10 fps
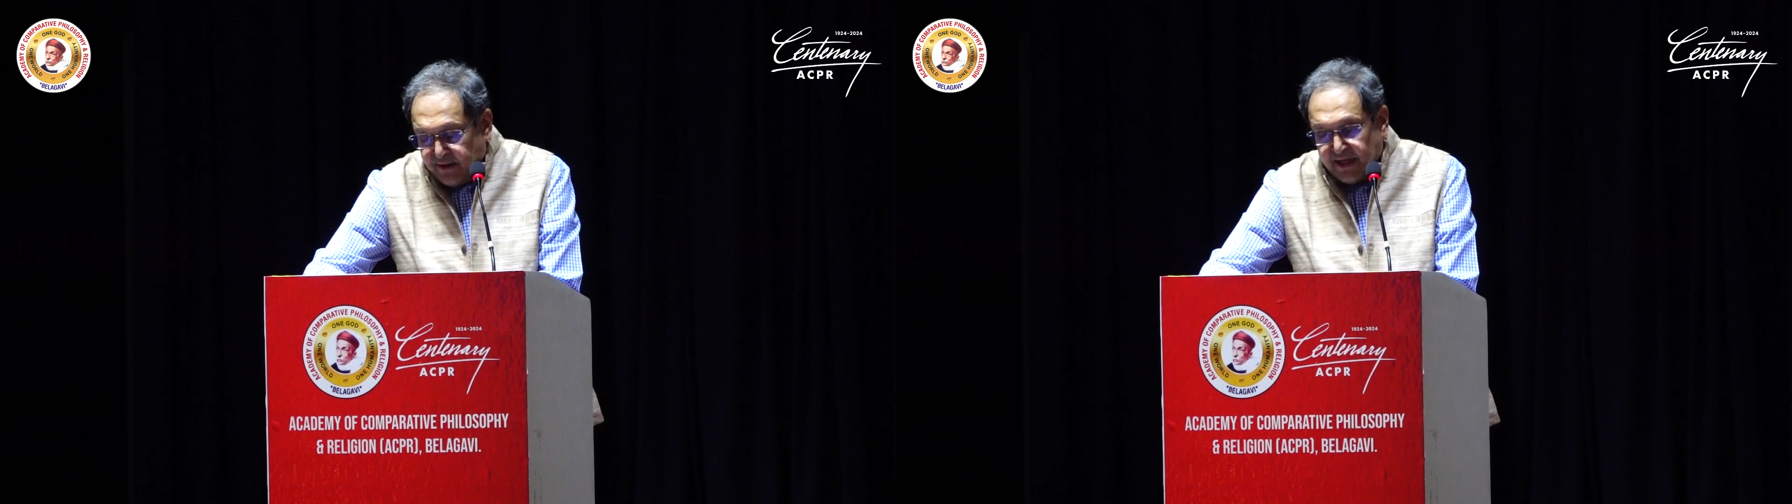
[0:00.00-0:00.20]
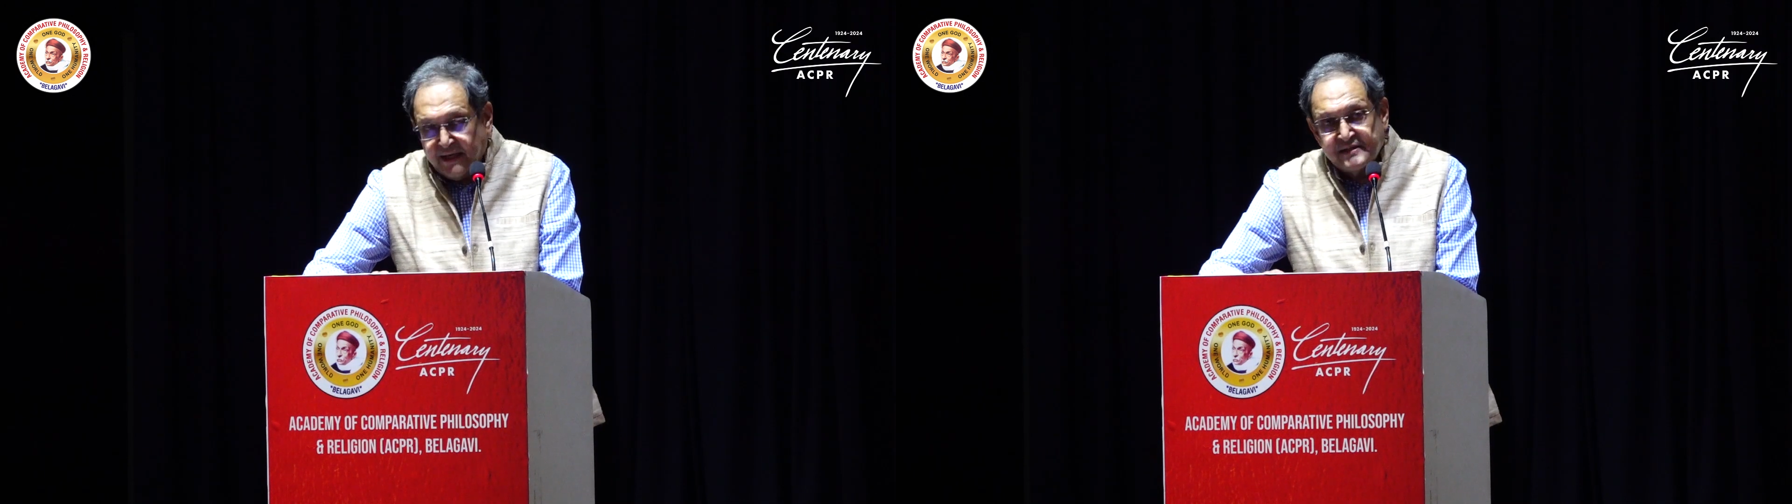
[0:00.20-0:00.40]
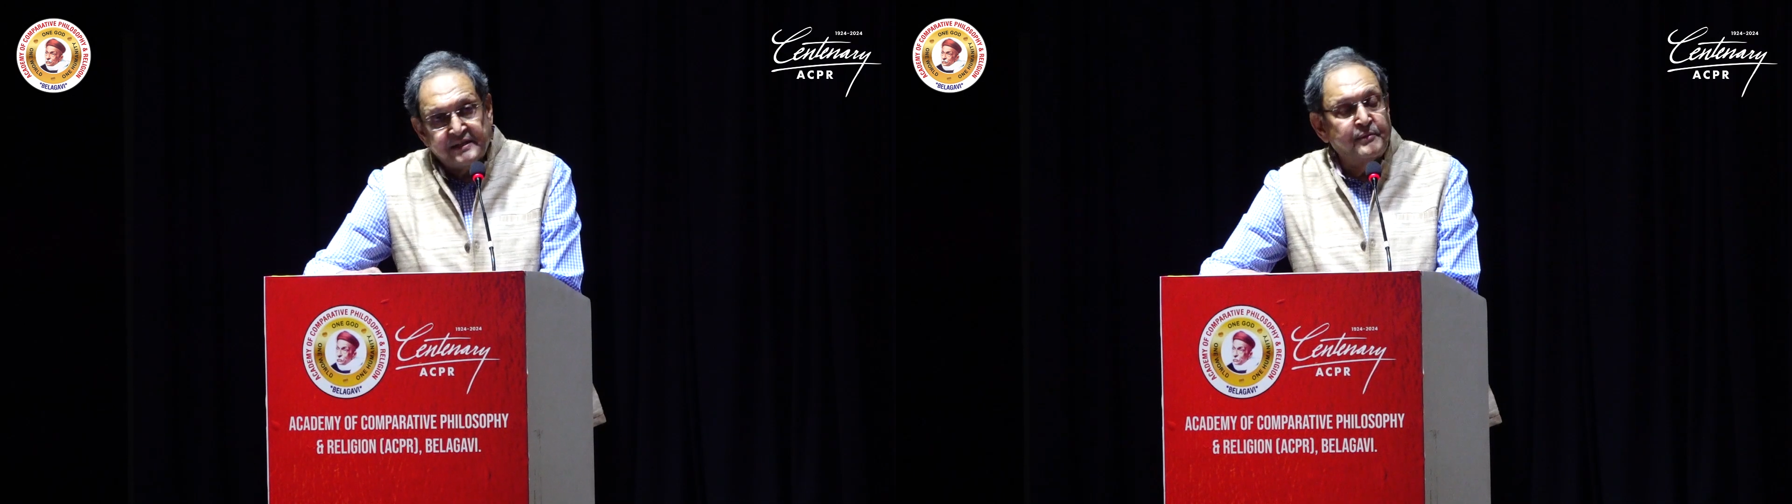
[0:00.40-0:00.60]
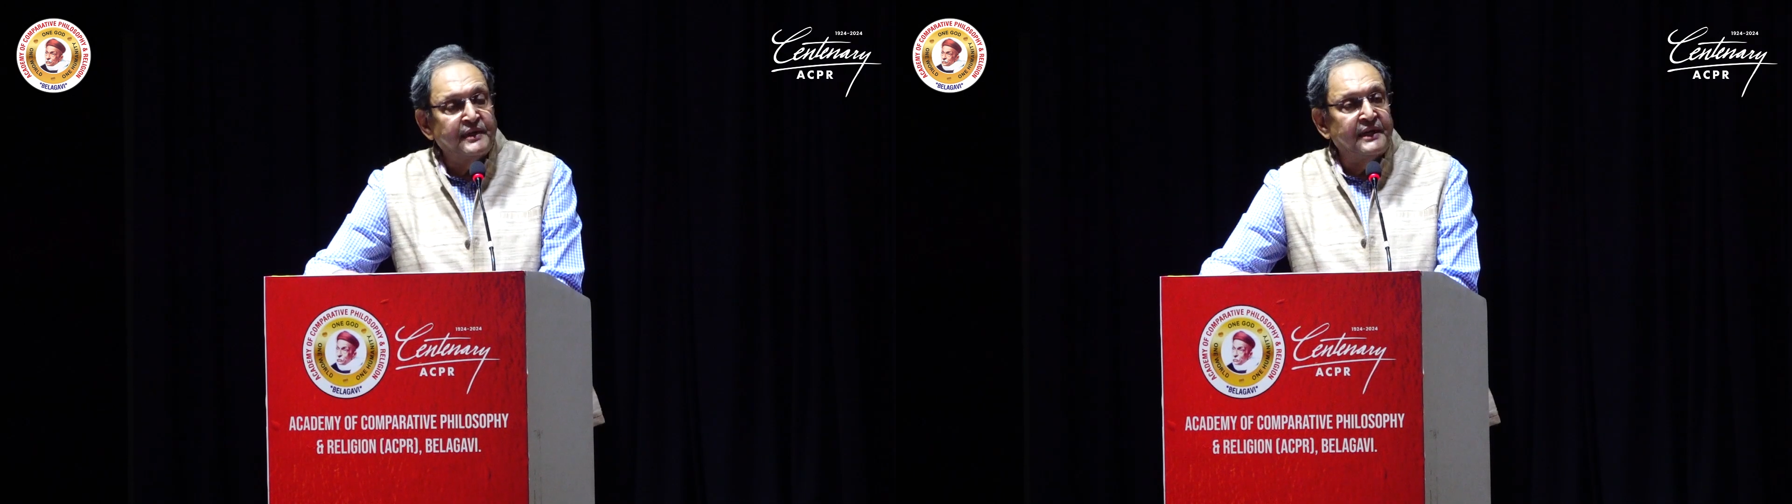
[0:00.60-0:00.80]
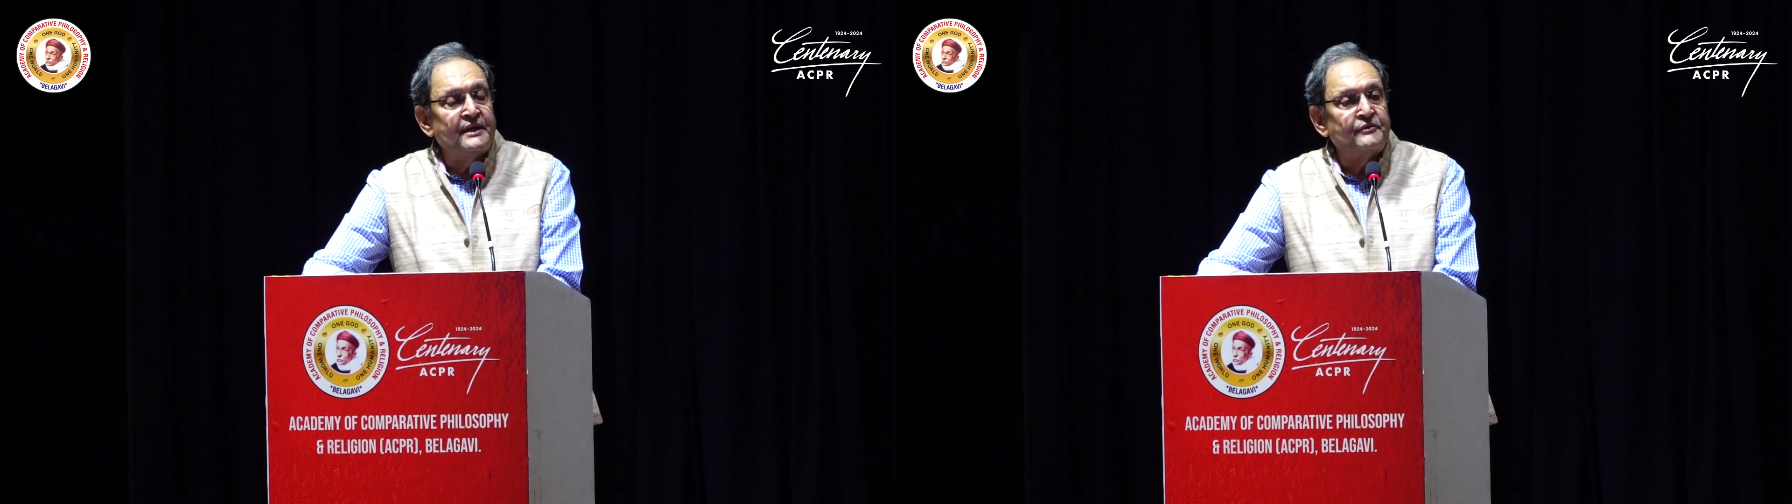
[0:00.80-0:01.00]
And
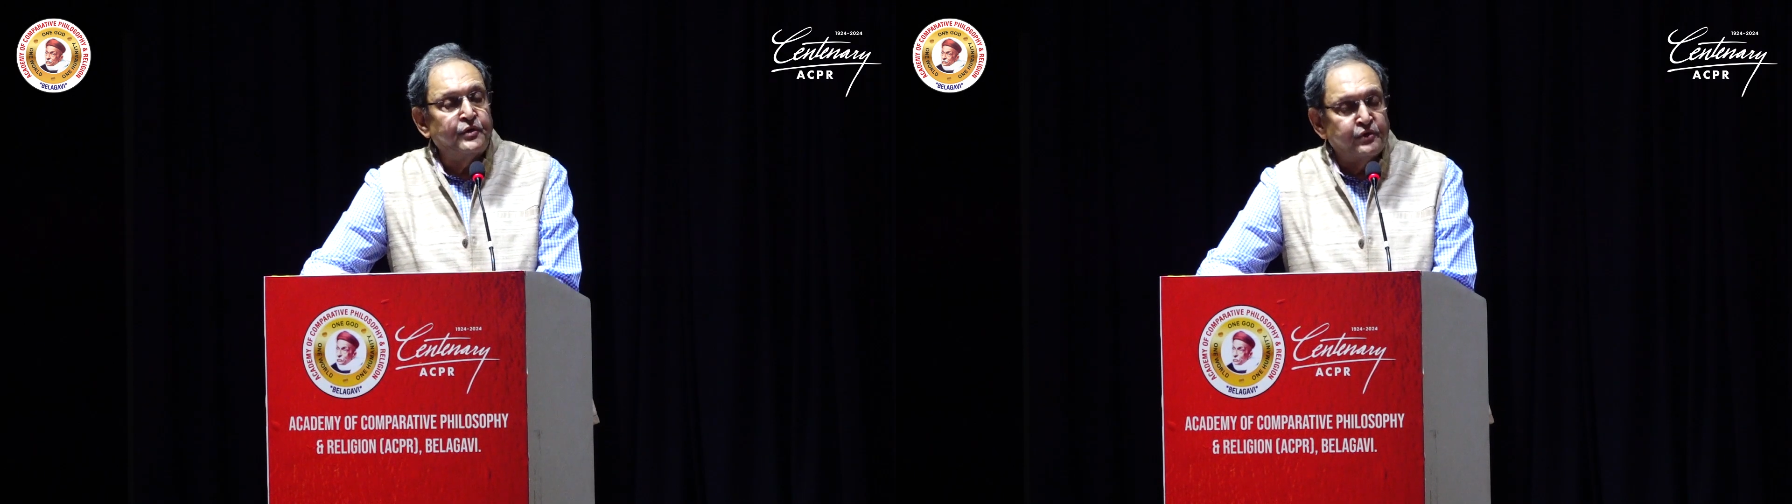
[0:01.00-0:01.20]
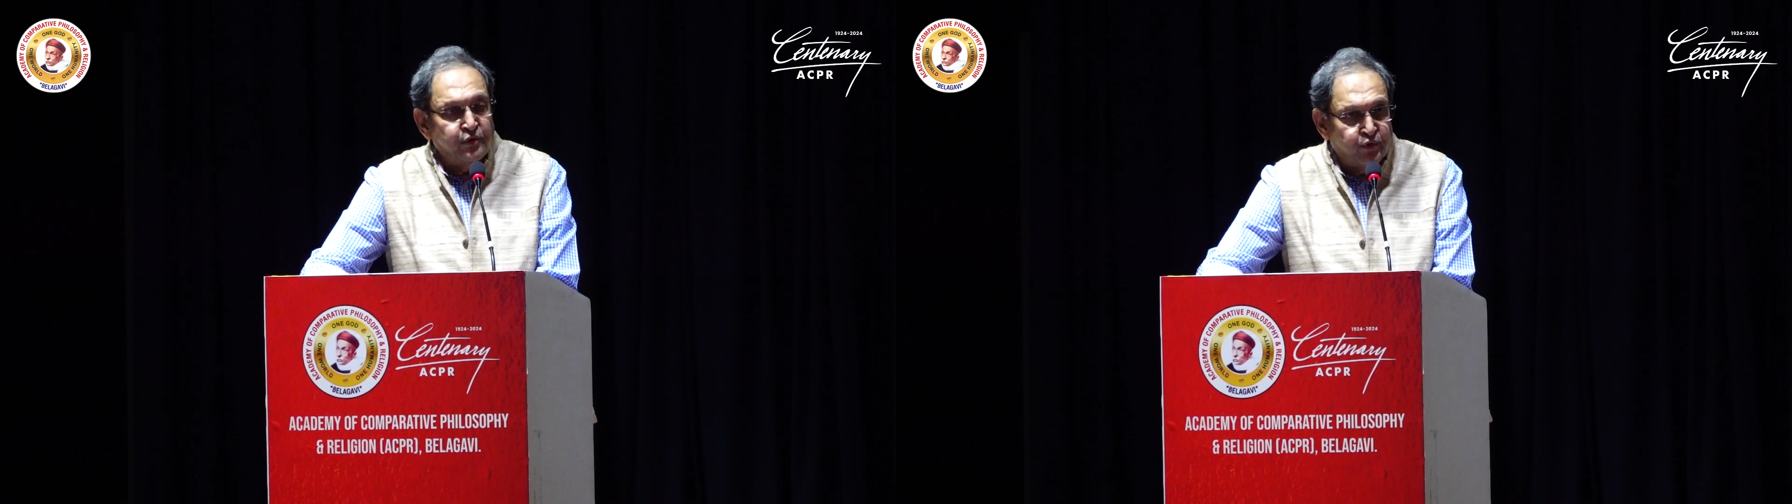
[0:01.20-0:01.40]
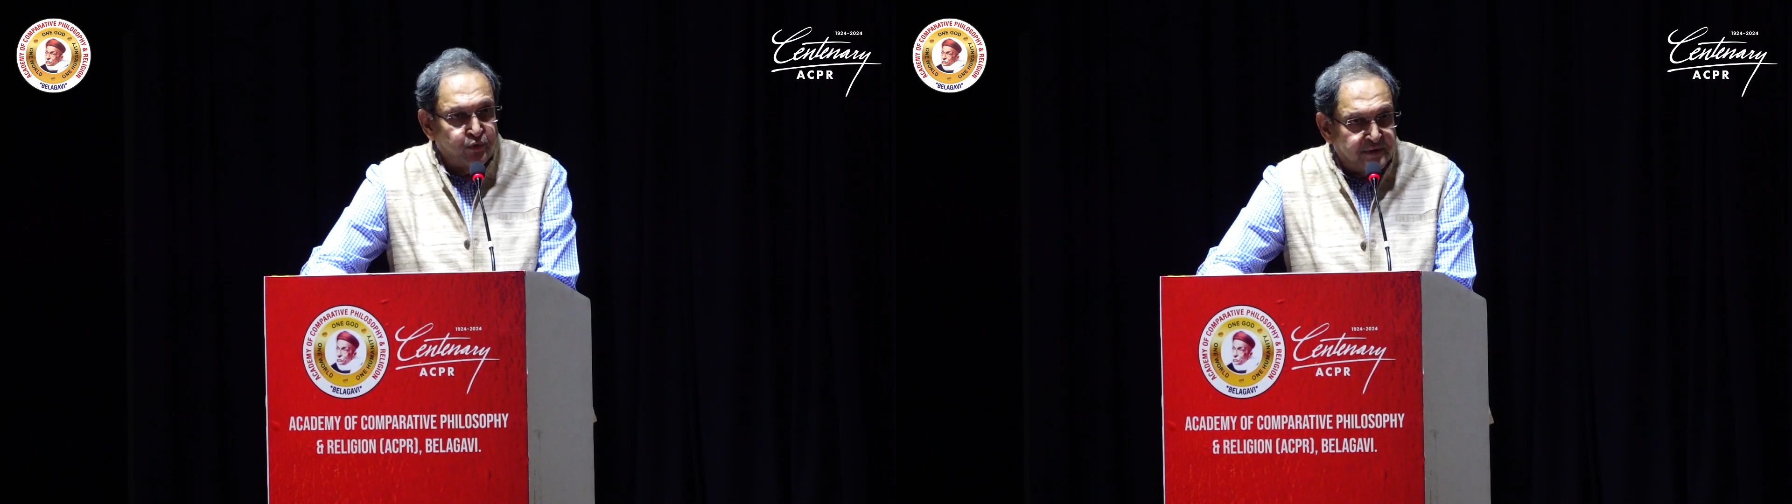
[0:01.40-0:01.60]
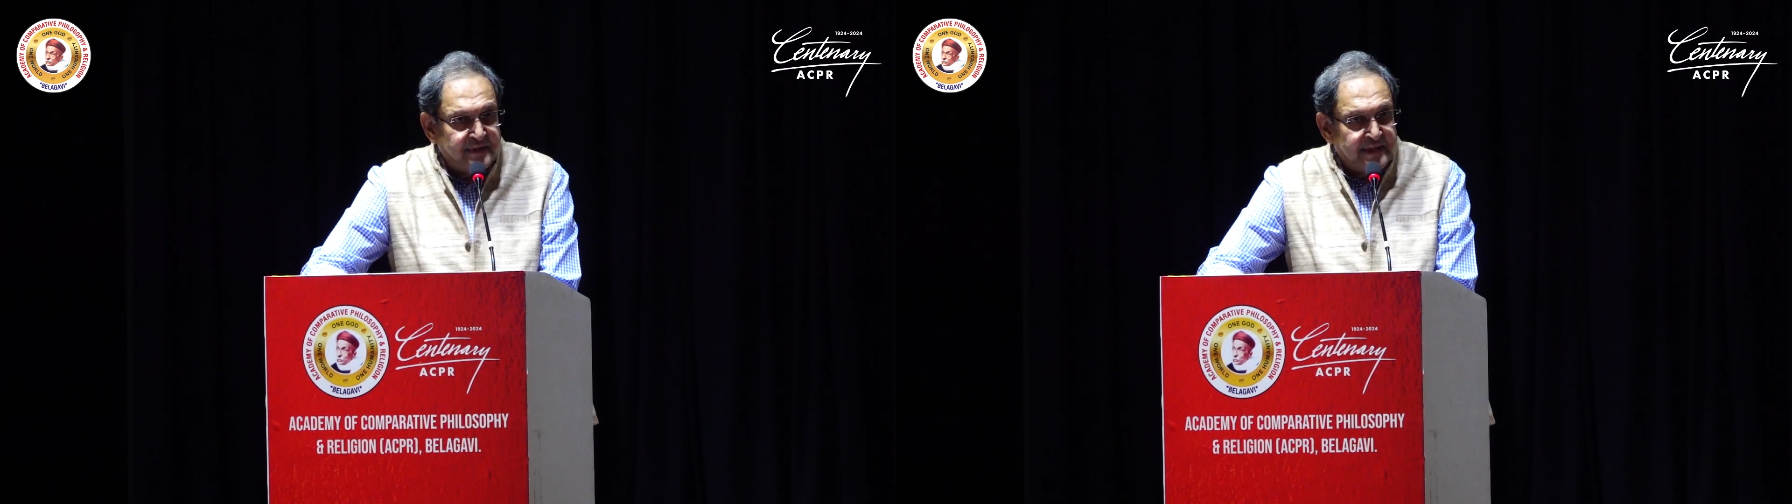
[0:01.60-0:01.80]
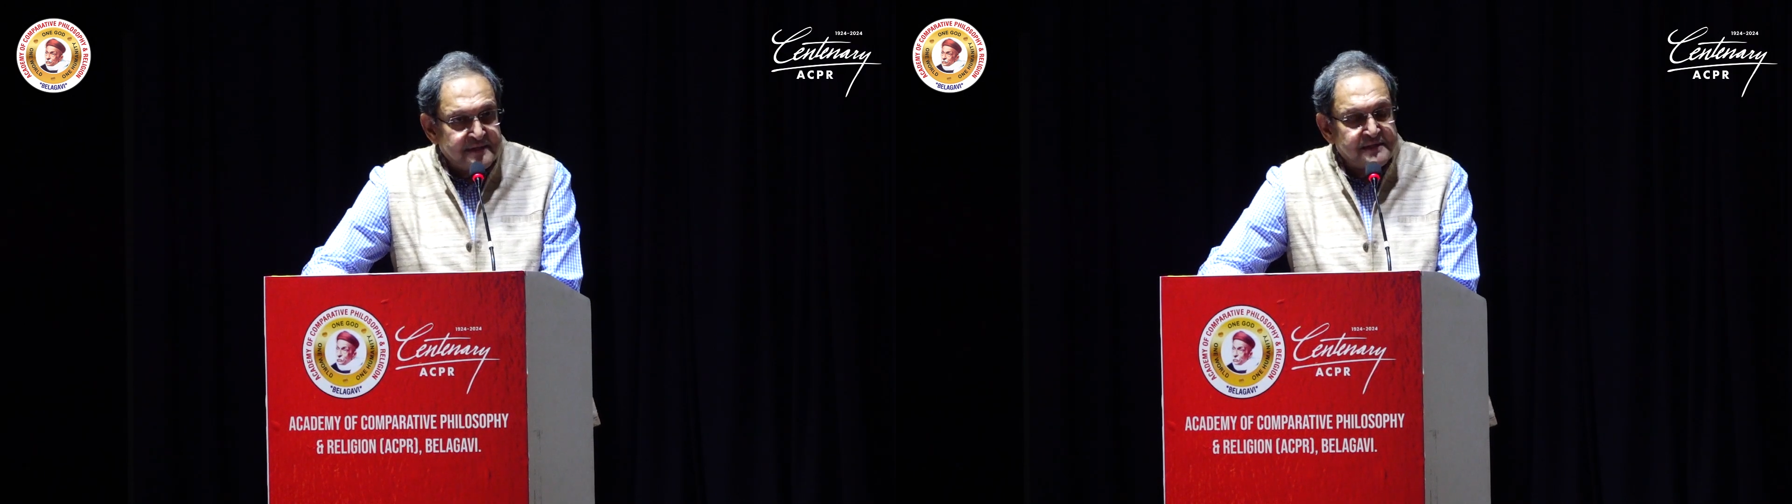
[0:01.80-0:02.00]
similarly, if you want to do good
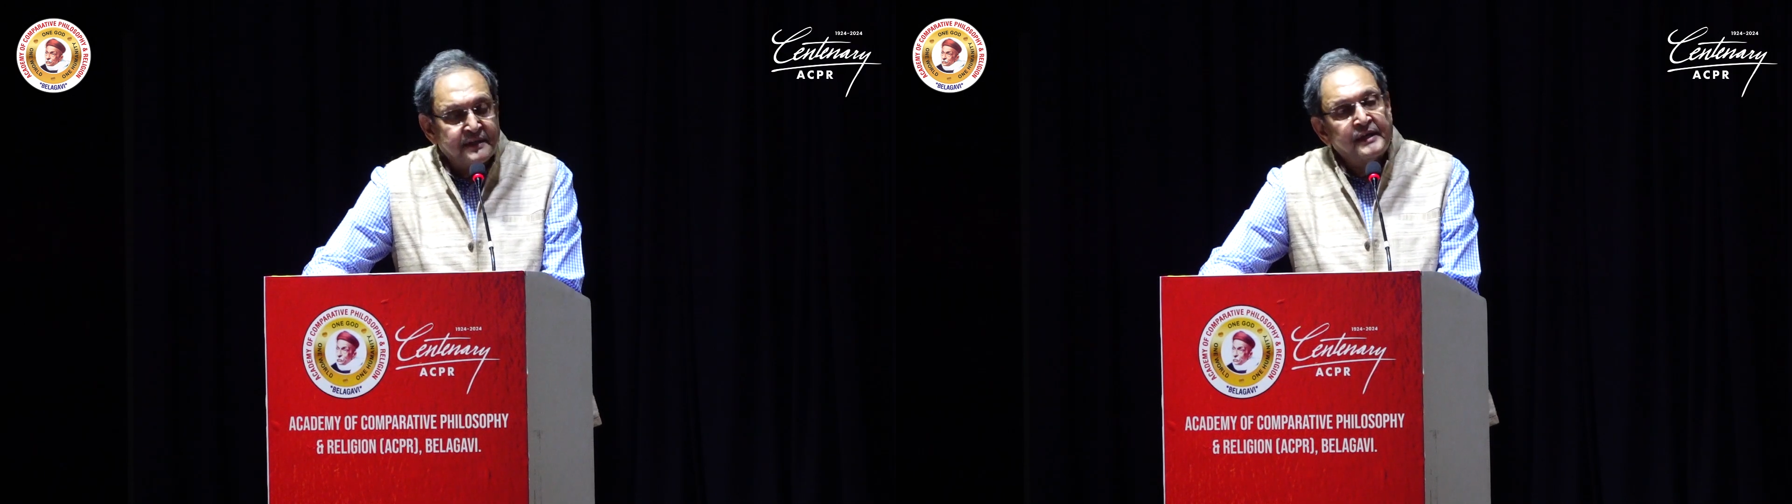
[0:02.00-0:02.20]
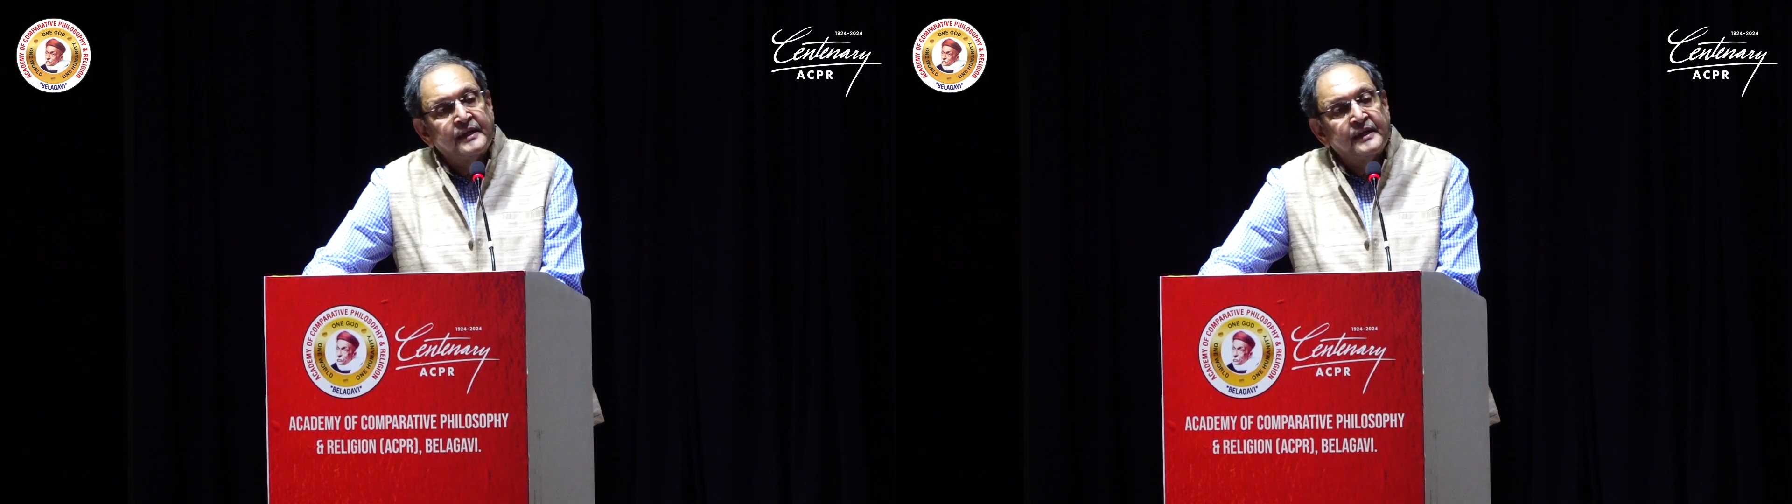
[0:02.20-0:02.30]
things,